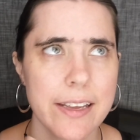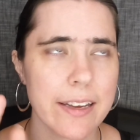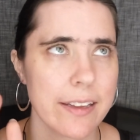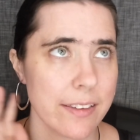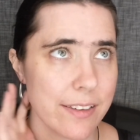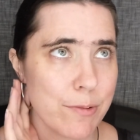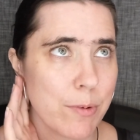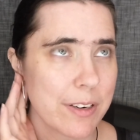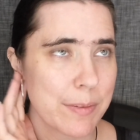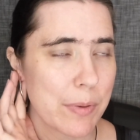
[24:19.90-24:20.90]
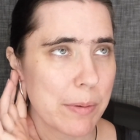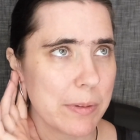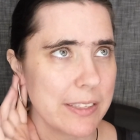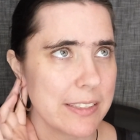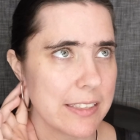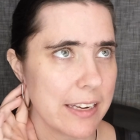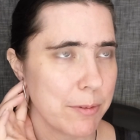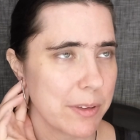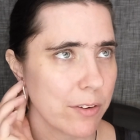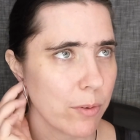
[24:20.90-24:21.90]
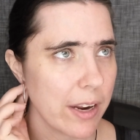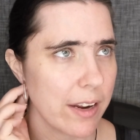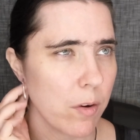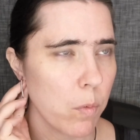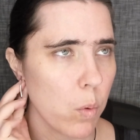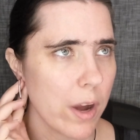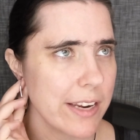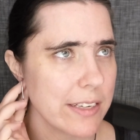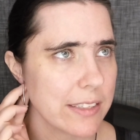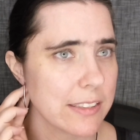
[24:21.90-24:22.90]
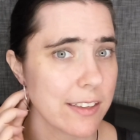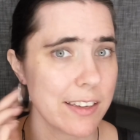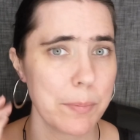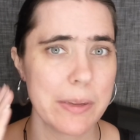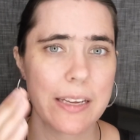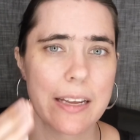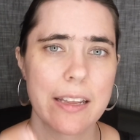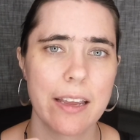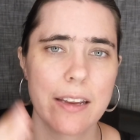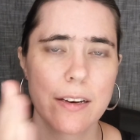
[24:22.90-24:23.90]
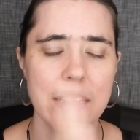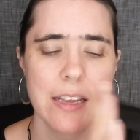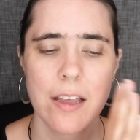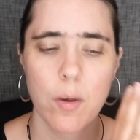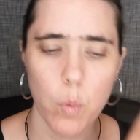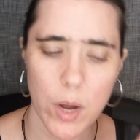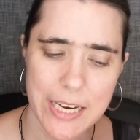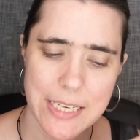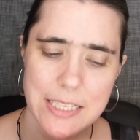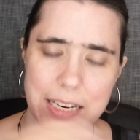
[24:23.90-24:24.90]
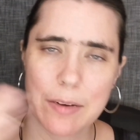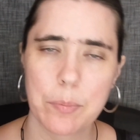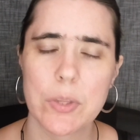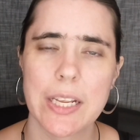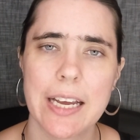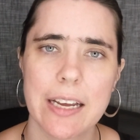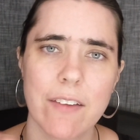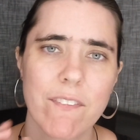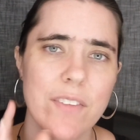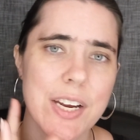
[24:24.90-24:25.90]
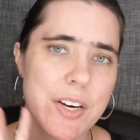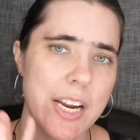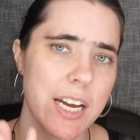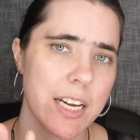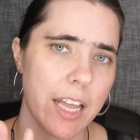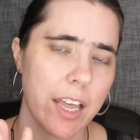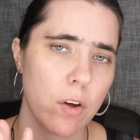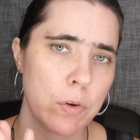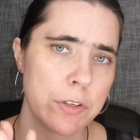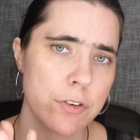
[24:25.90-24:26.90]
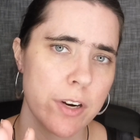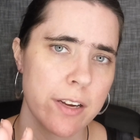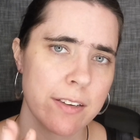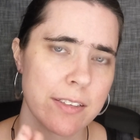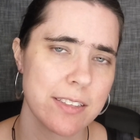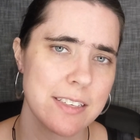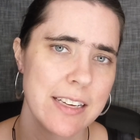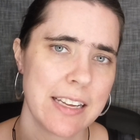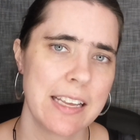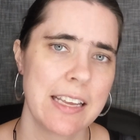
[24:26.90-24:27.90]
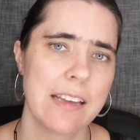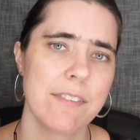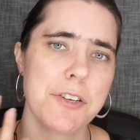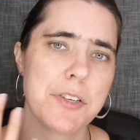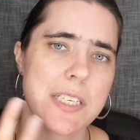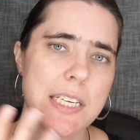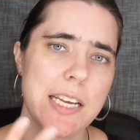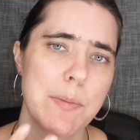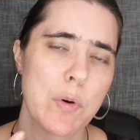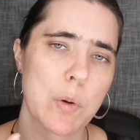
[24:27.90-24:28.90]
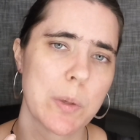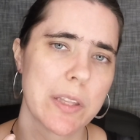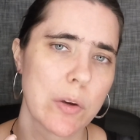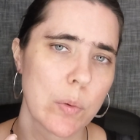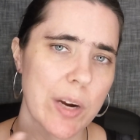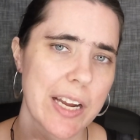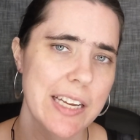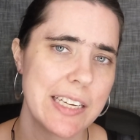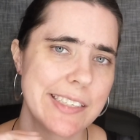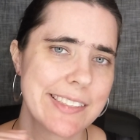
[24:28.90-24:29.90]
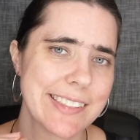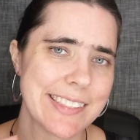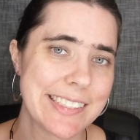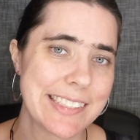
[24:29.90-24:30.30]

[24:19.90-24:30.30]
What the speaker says: yeah, you want to probably stay with gray. A white is going to be, again, white and black, very high contrast. If you stay more with gray,